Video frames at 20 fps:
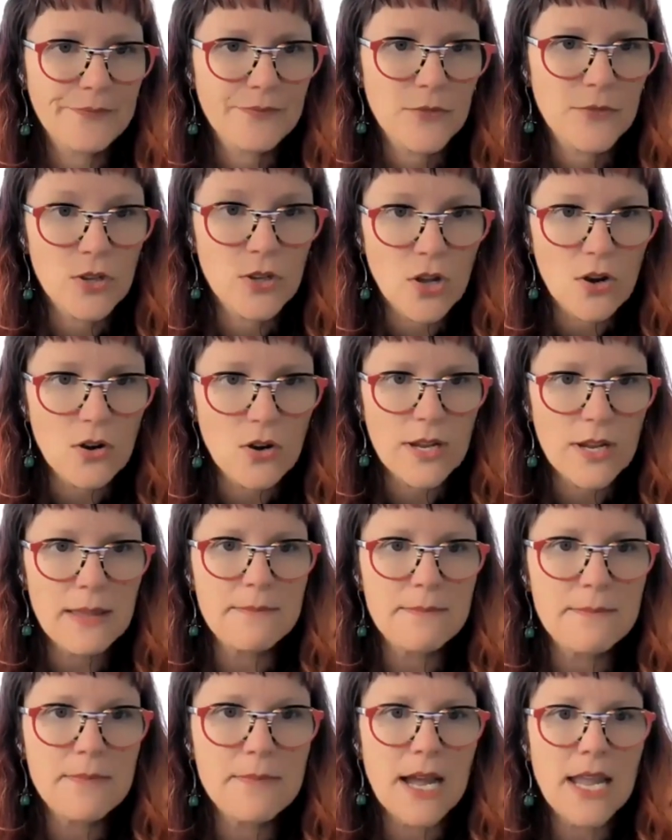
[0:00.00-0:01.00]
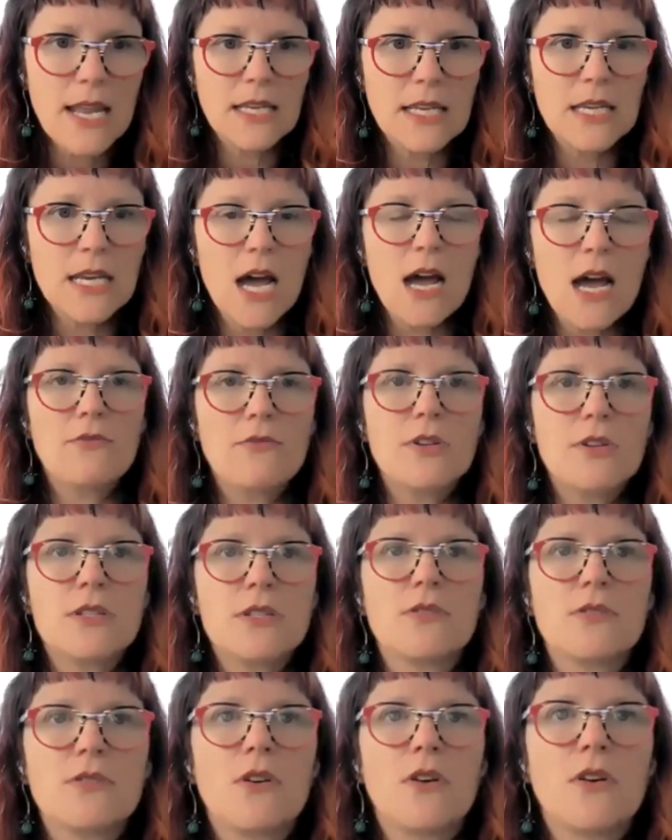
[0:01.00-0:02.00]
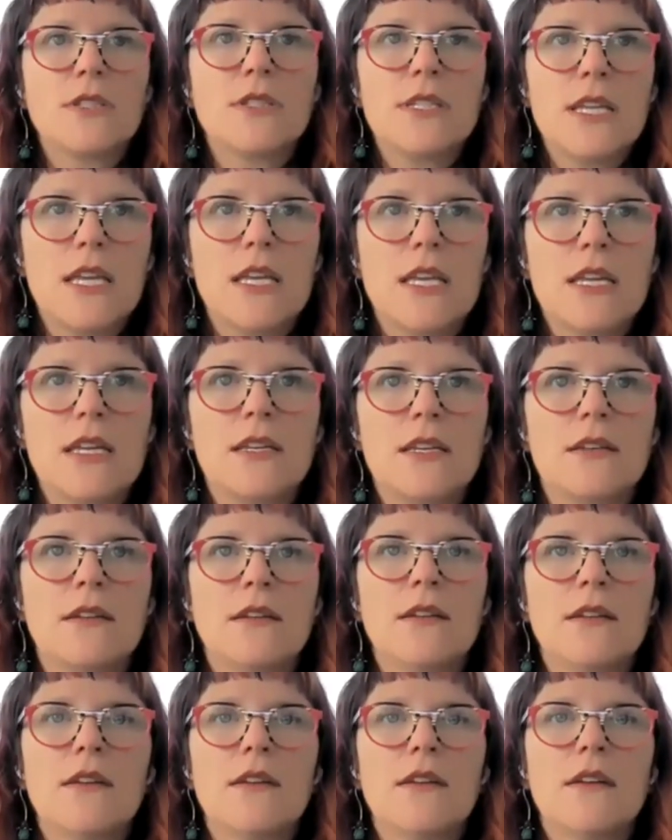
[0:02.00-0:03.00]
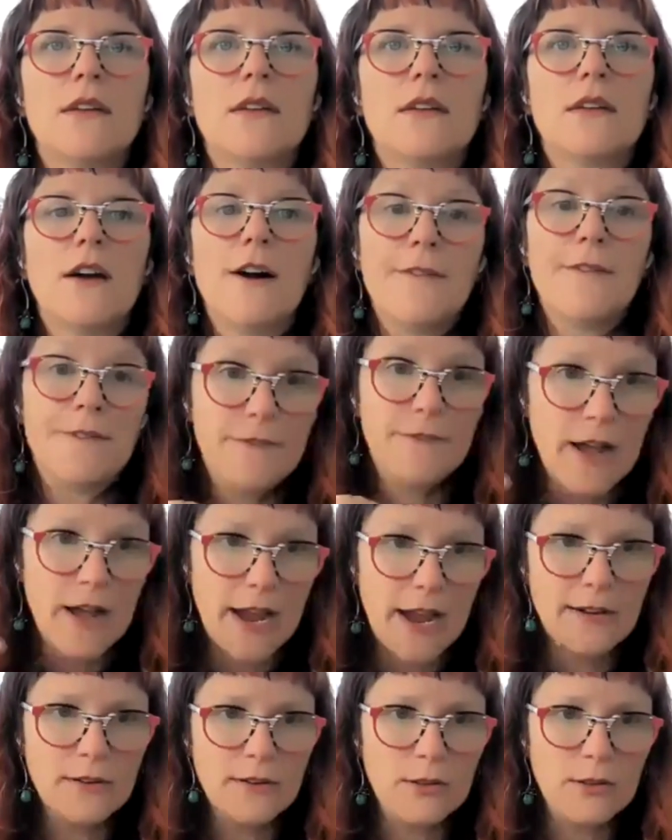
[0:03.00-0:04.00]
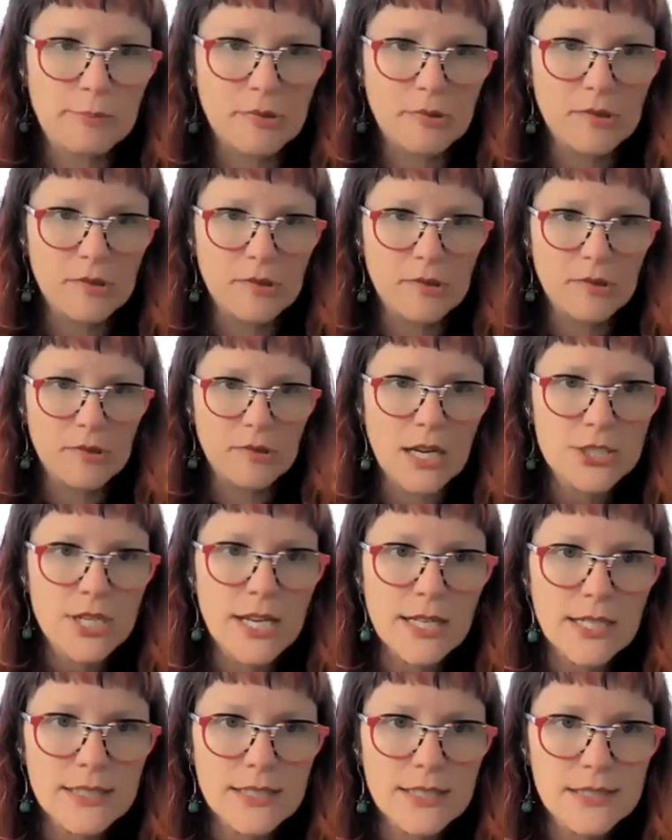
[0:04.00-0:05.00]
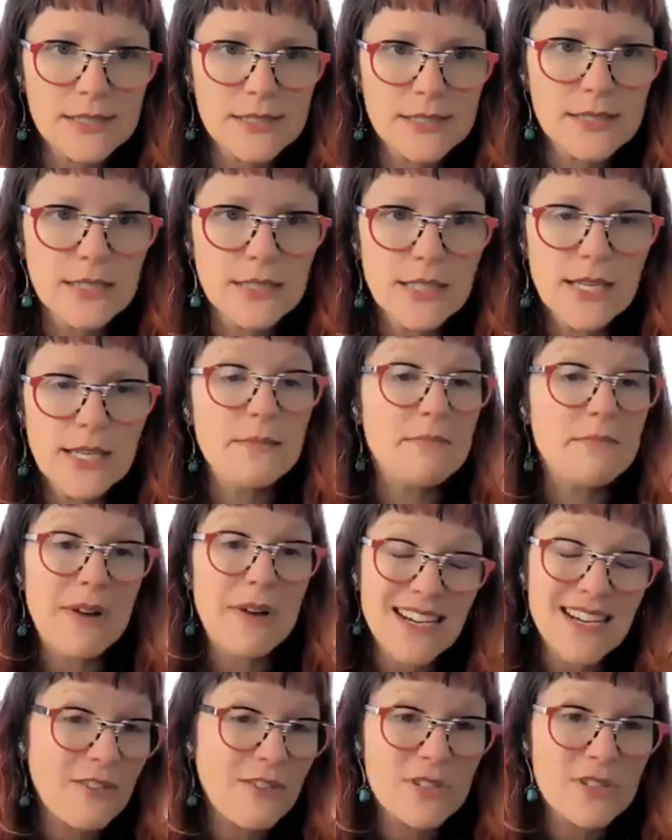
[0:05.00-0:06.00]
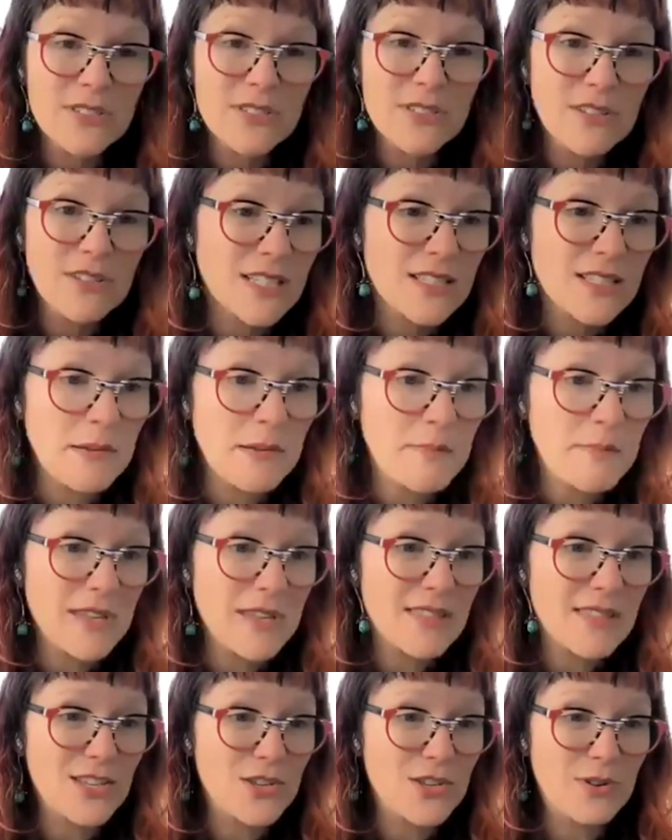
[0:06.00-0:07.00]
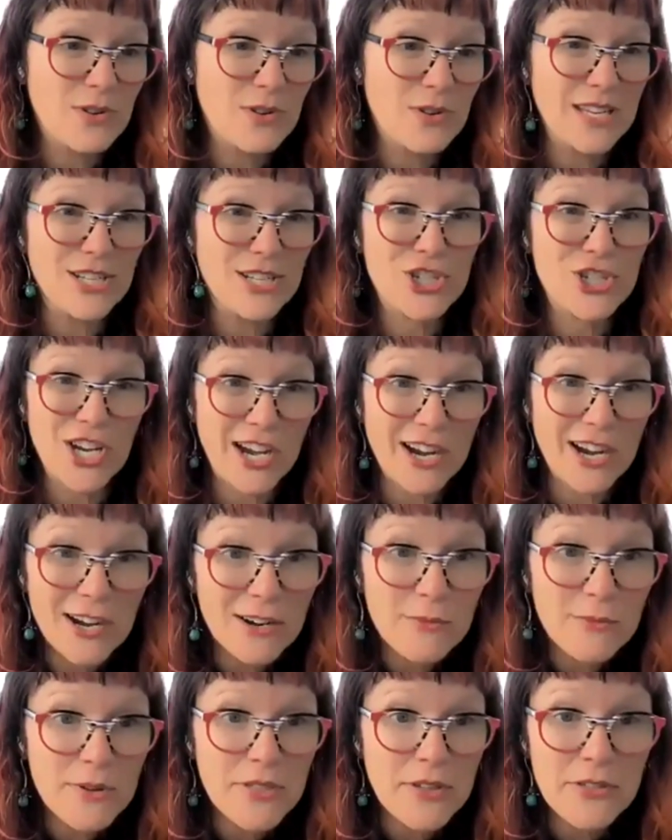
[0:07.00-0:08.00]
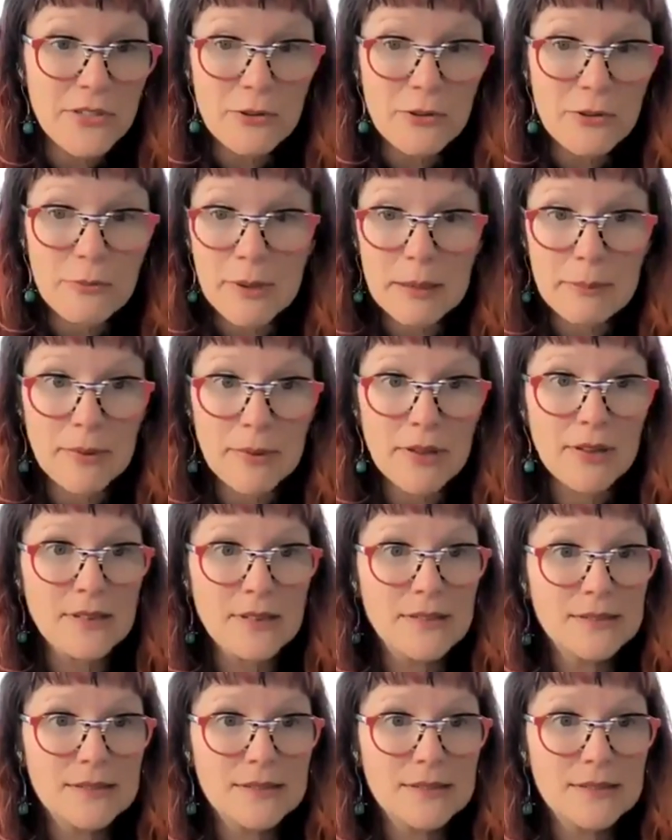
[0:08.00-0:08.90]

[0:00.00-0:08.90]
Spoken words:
You know, it might not result in a final project. It might not result in something that you can share with other people.